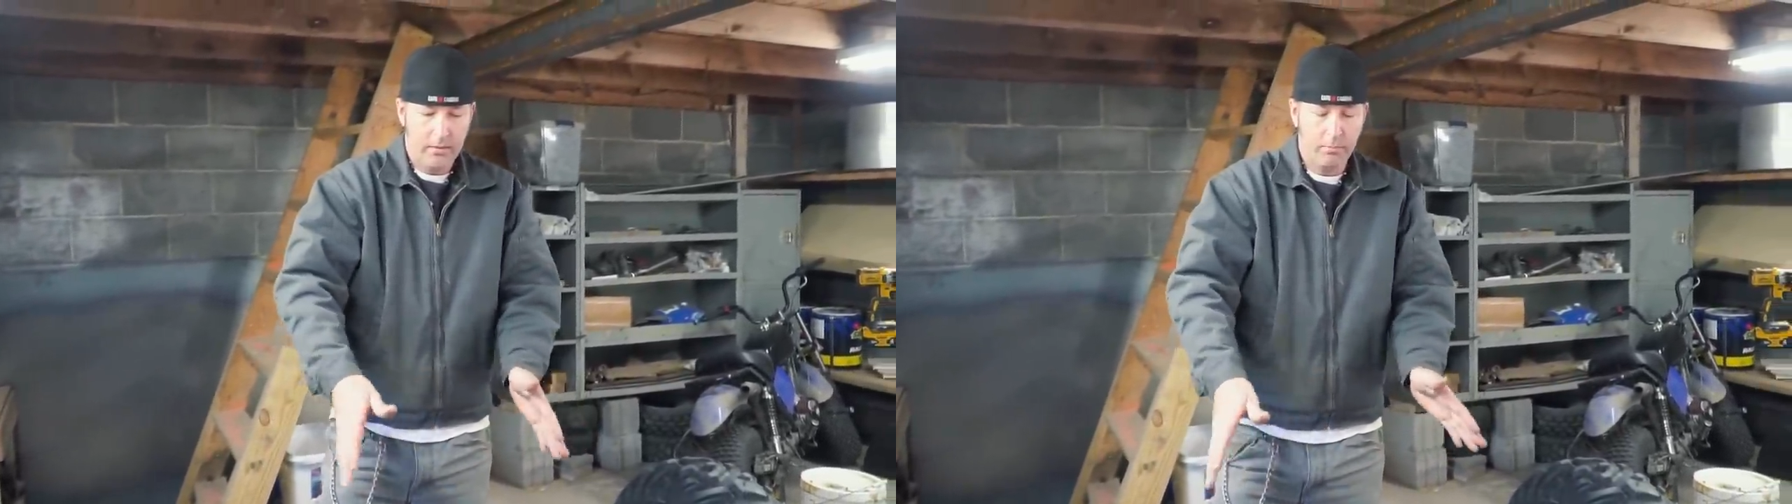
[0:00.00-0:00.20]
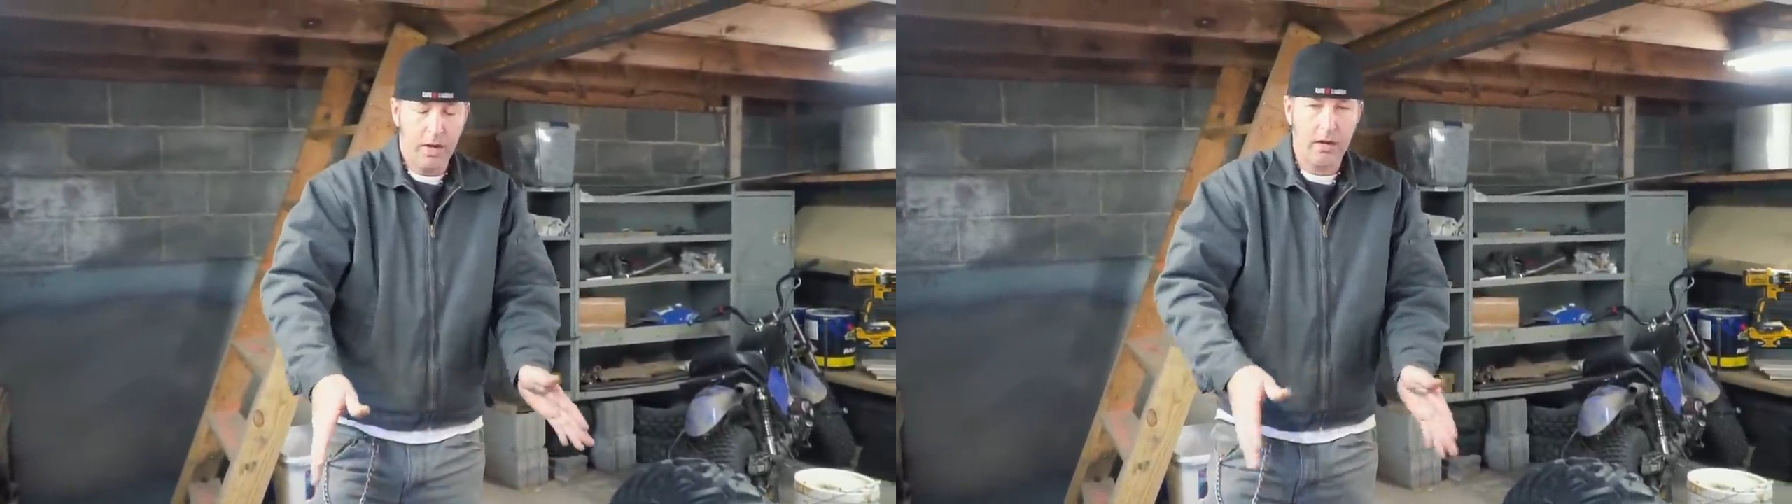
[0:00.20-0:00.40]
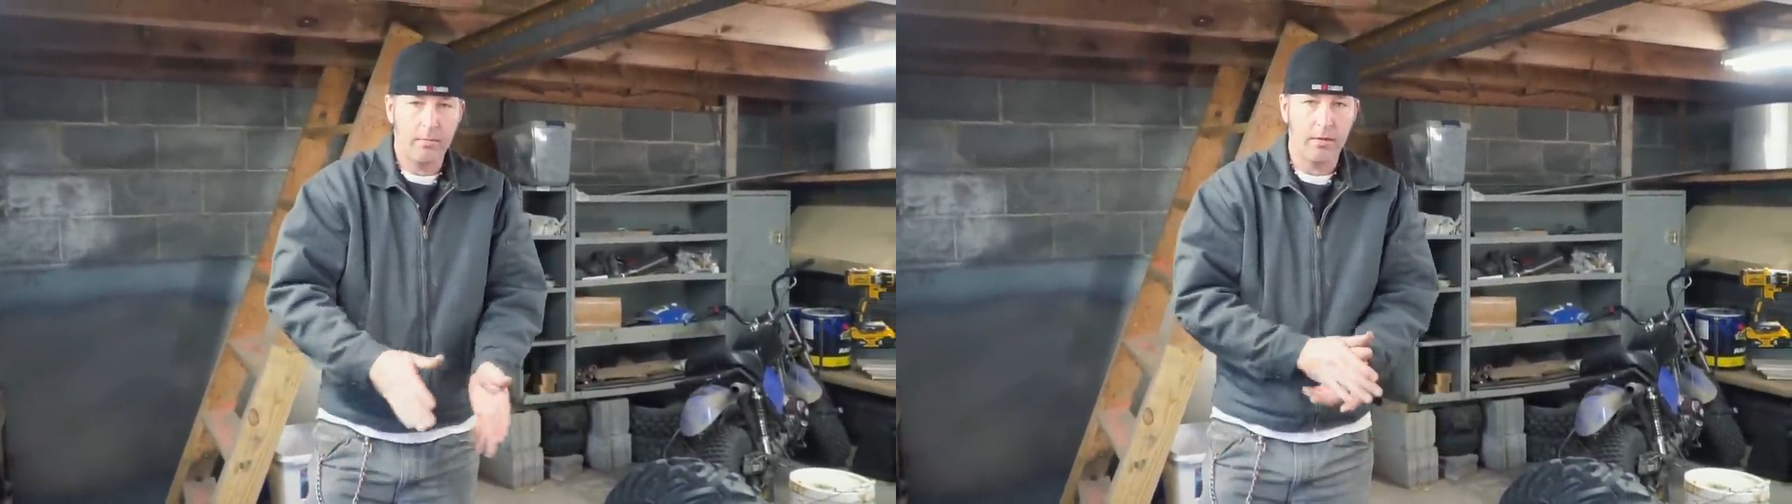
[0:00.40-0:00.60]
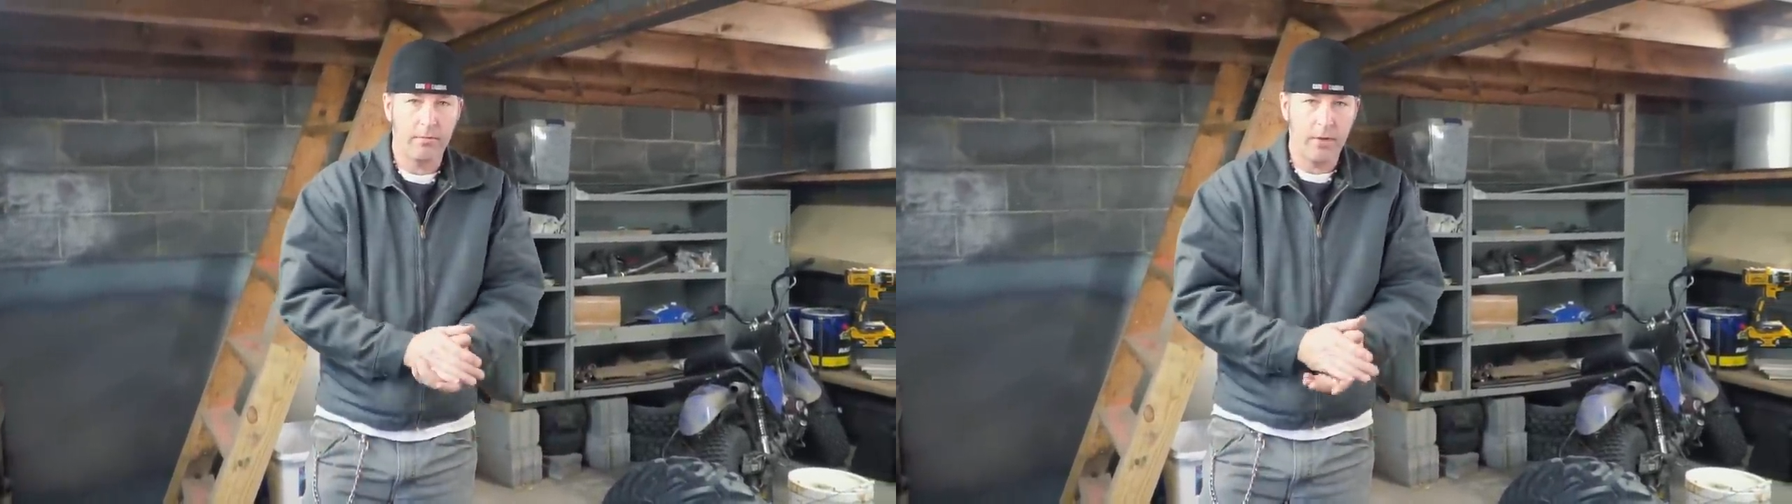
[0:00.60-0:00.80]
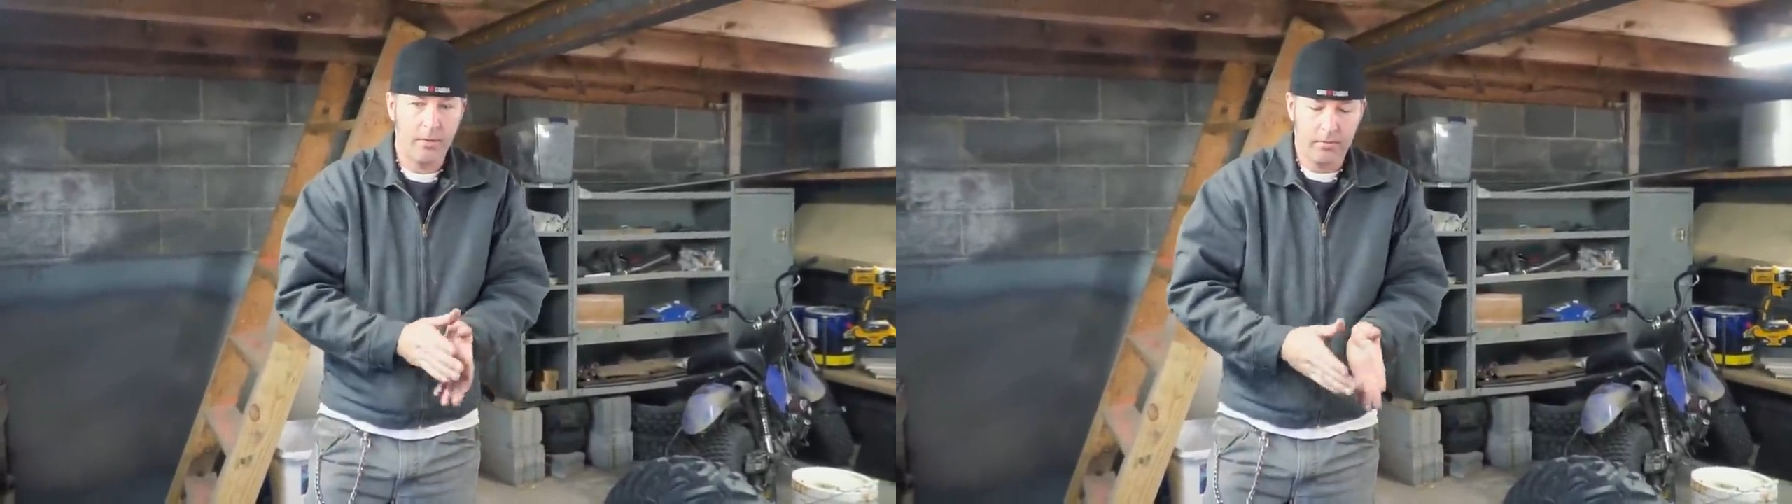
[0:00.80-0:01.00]
bottom of the
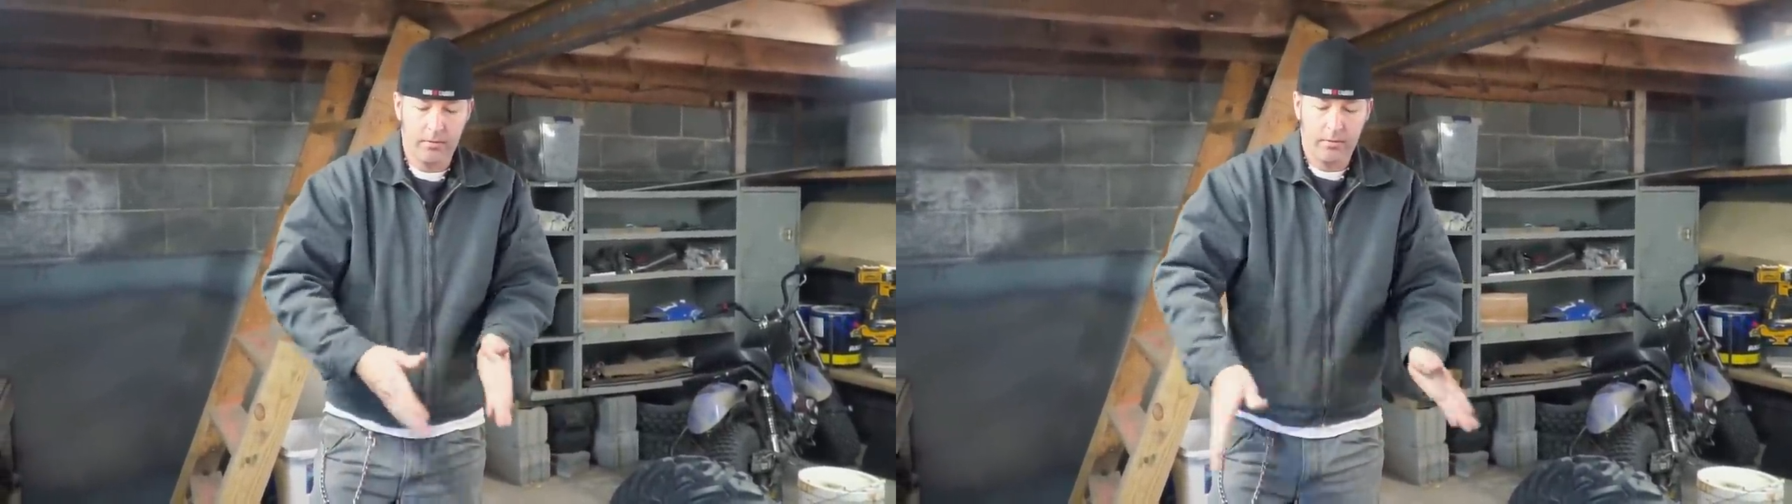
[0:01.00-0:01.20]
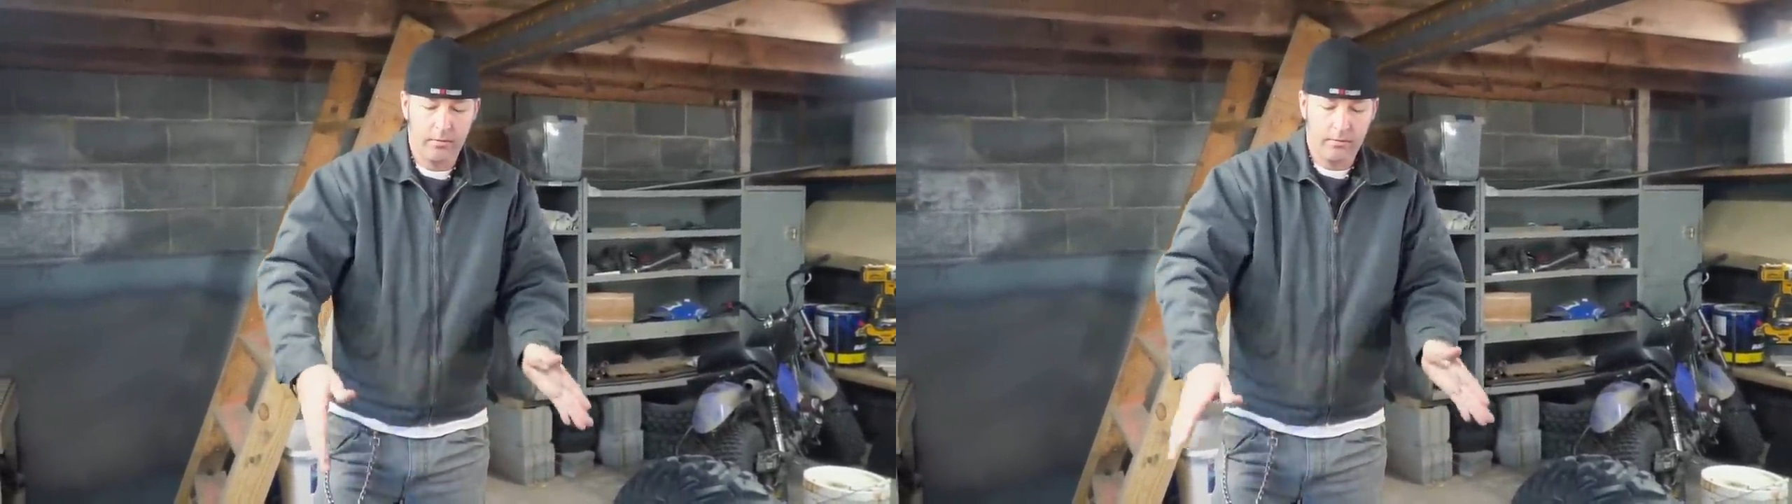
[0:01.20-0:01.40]
frame to